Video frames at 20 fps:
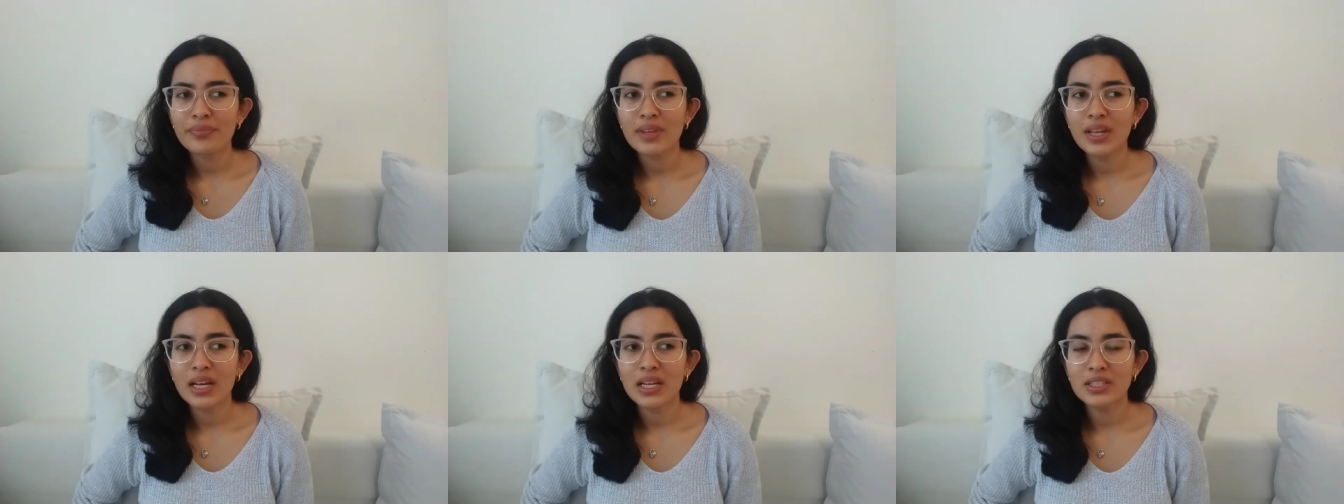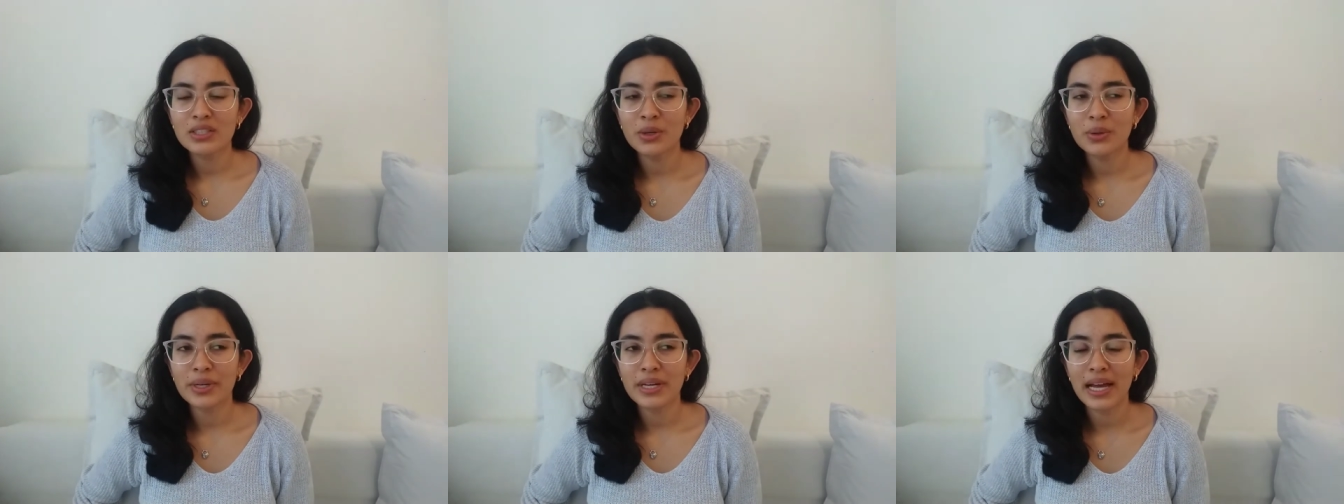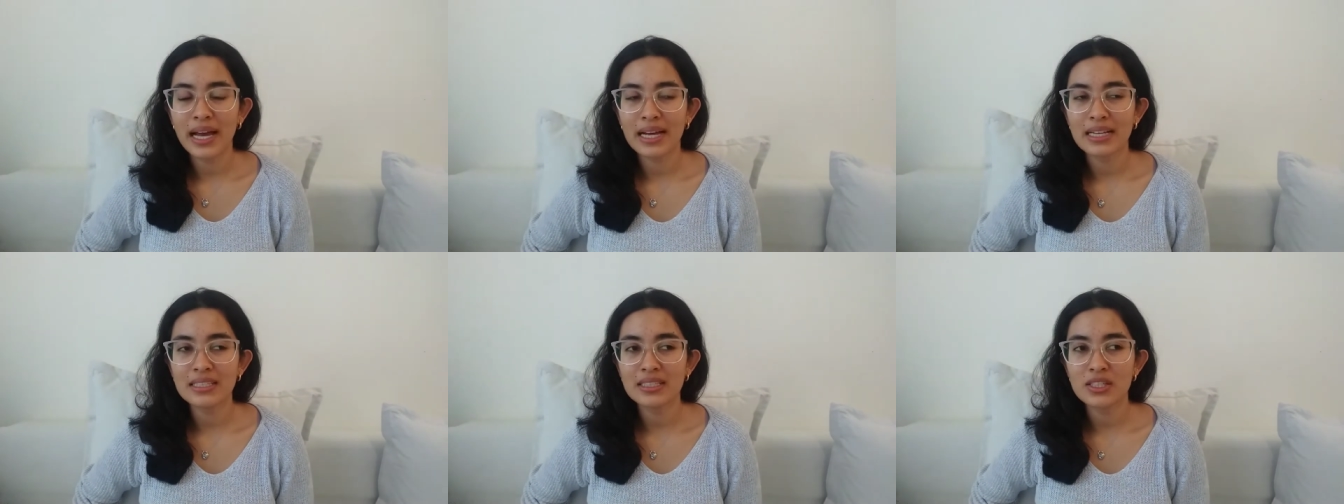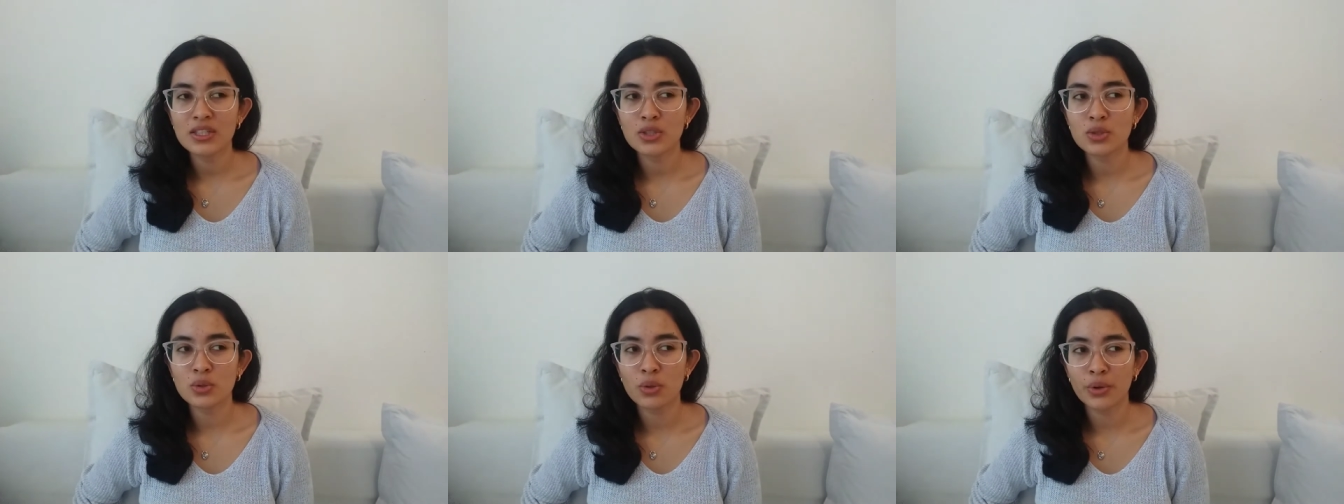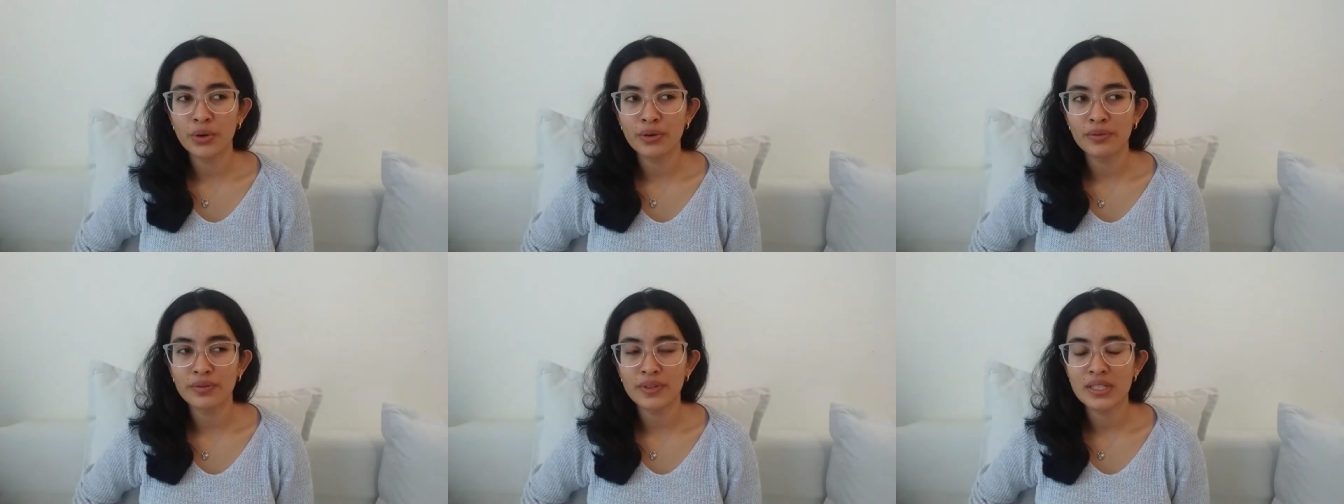so it has a sort
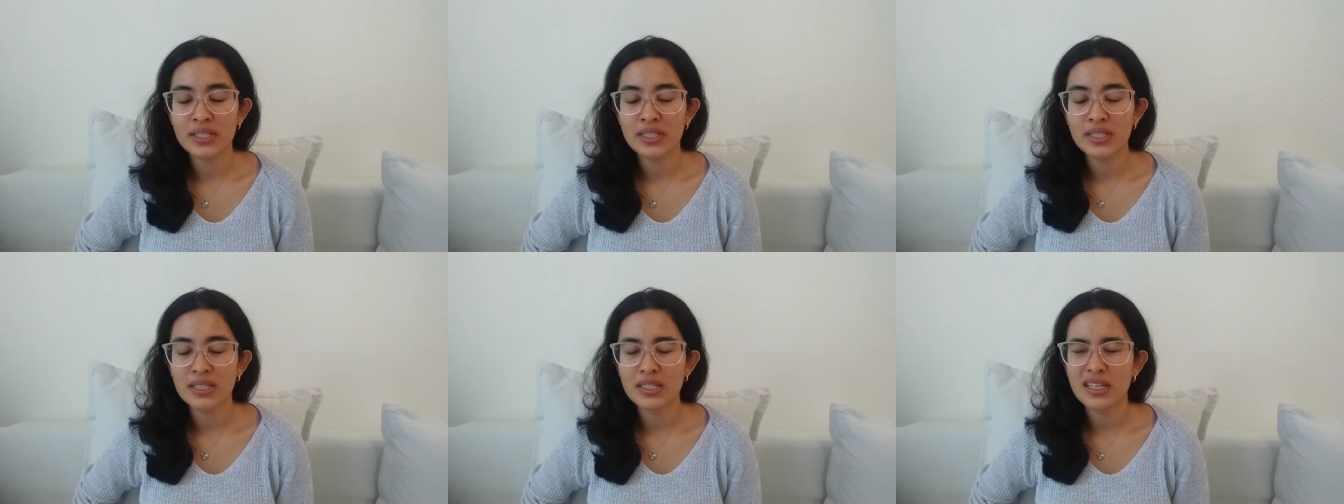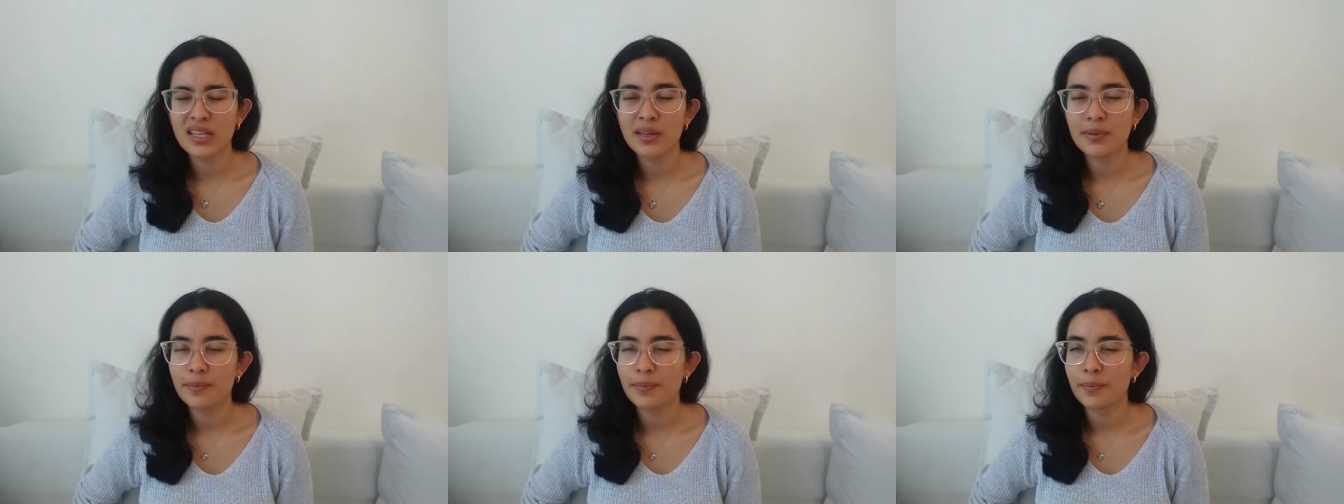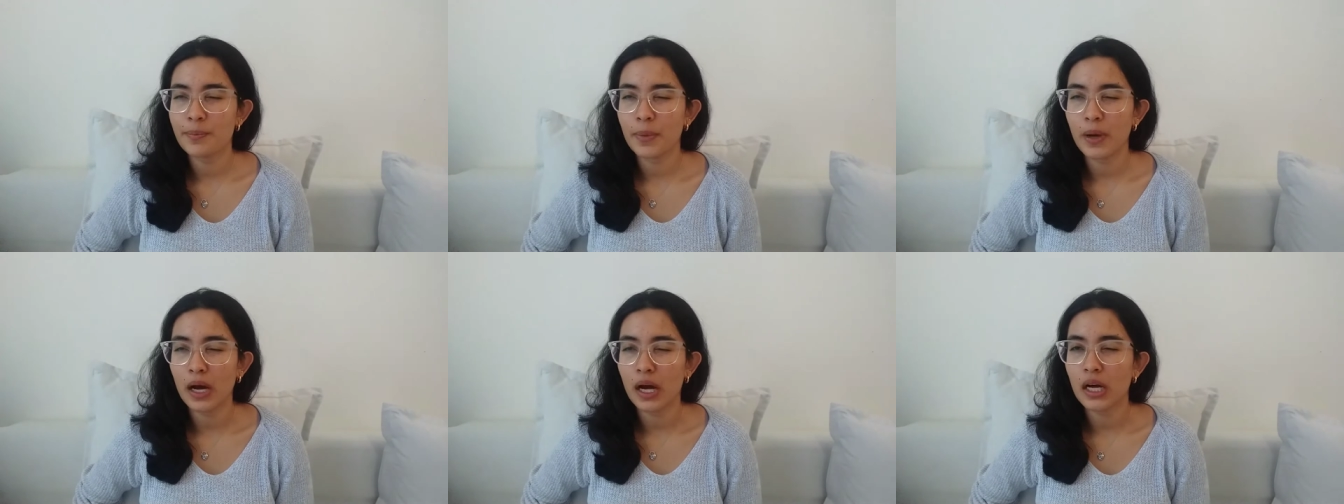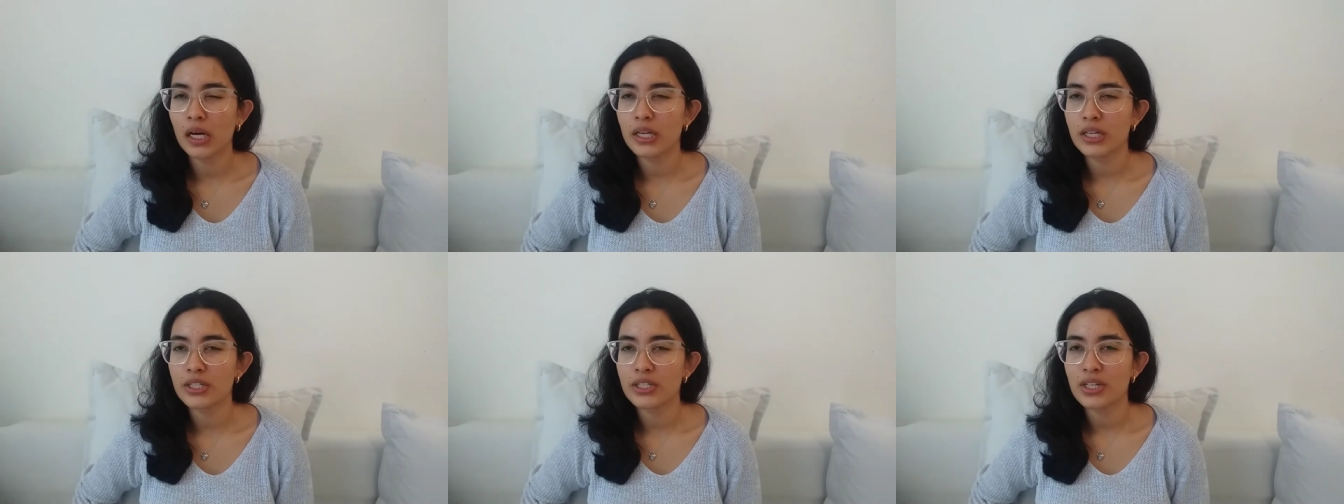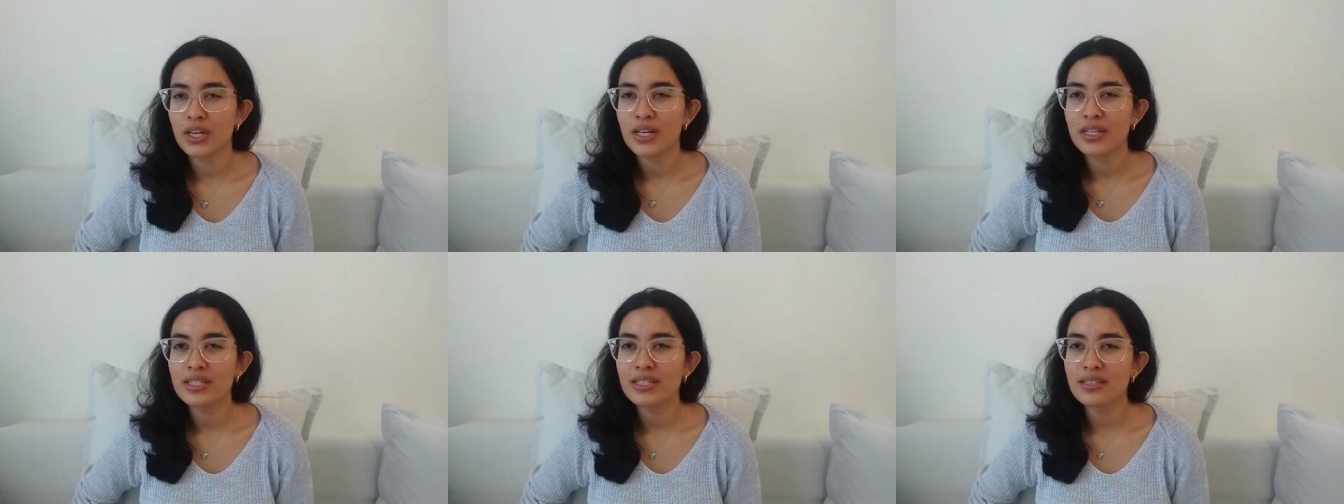of steampunkish,
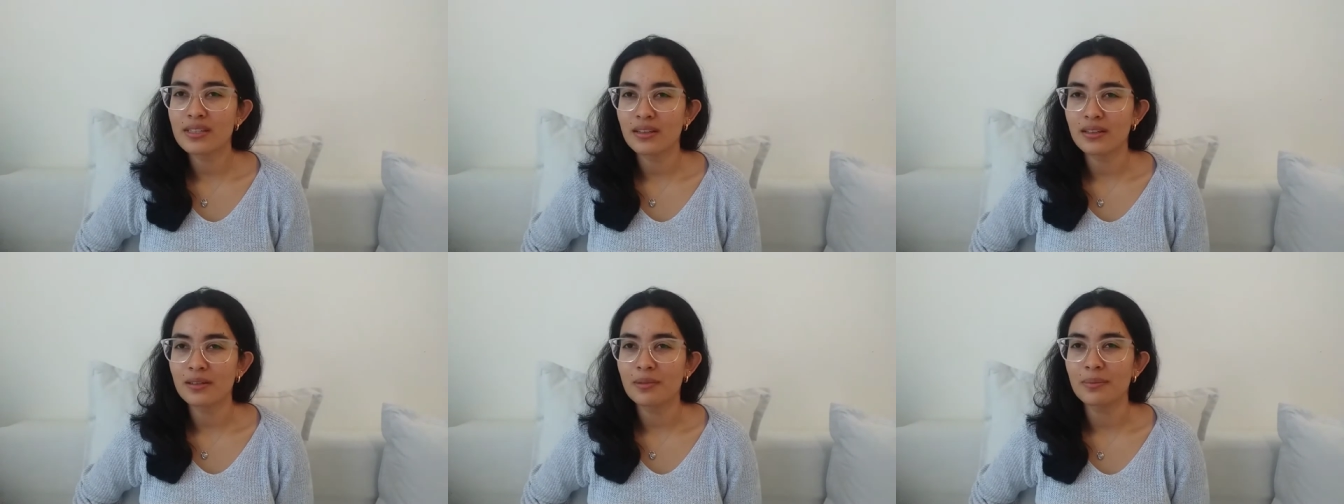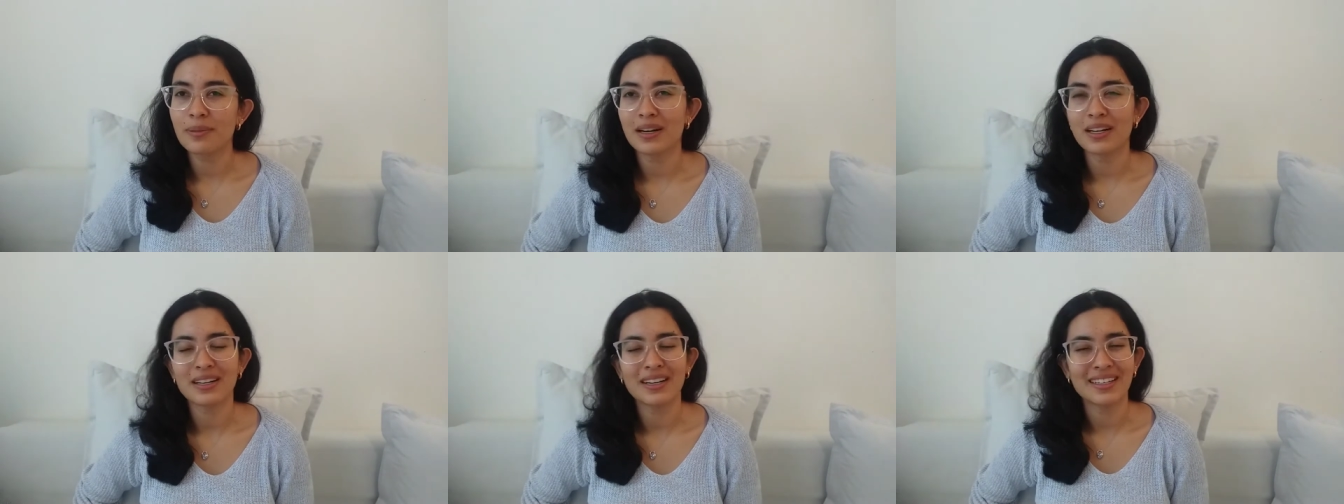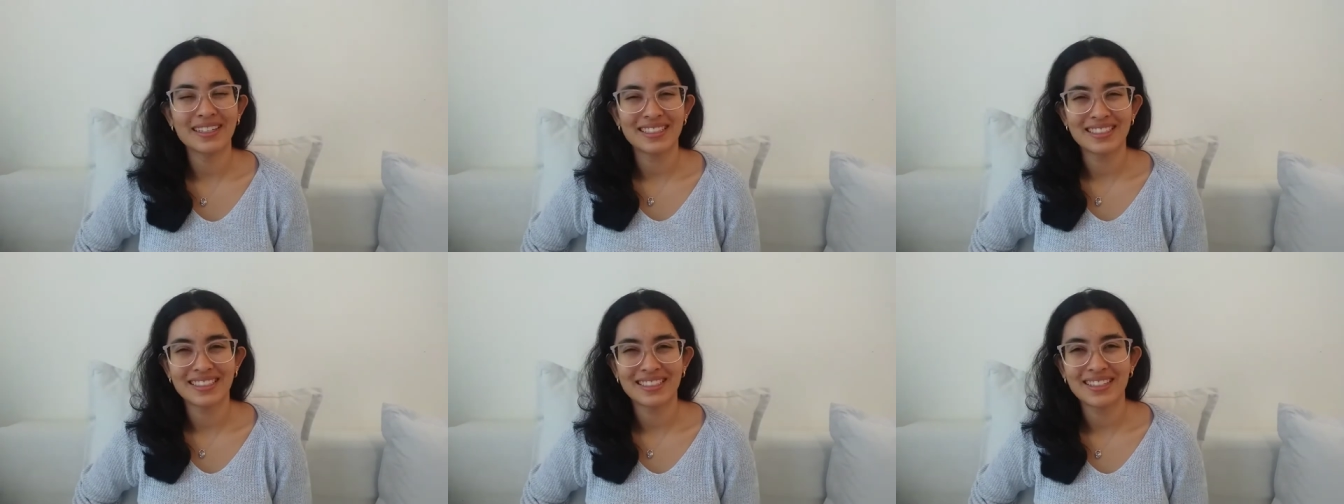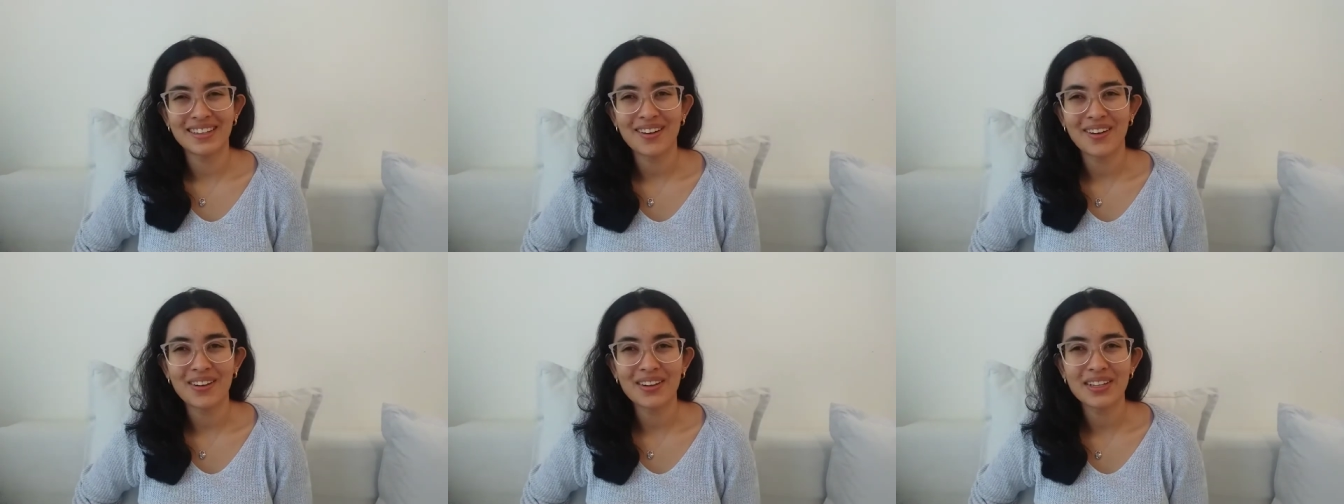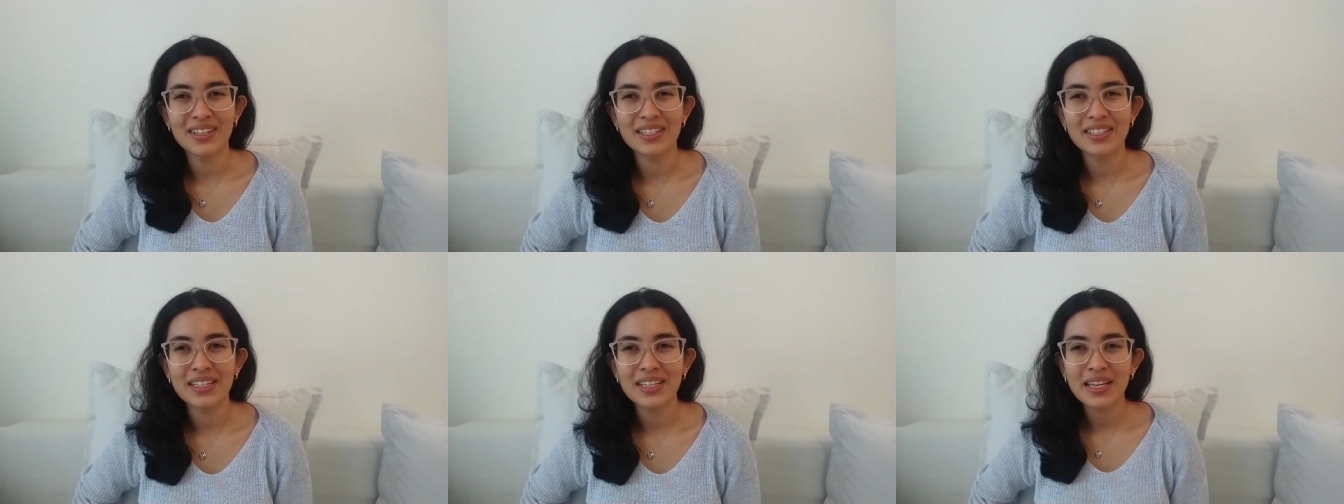silkpunk, I guess they call it,